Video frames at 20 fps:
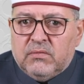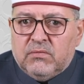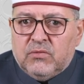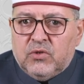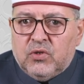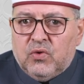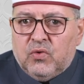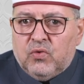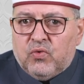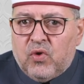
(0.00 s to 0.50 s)

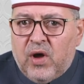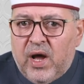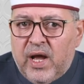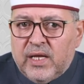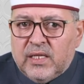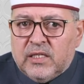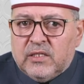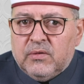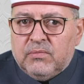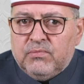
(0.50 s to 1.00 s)

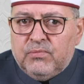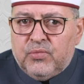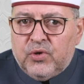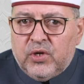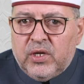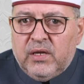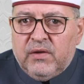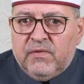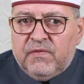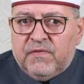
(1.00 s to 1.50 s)
Write
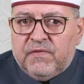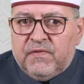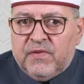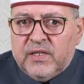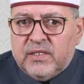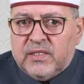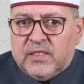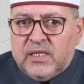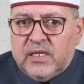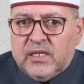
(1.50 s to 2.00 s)
brief,
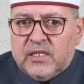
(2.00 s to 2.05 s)
let's say,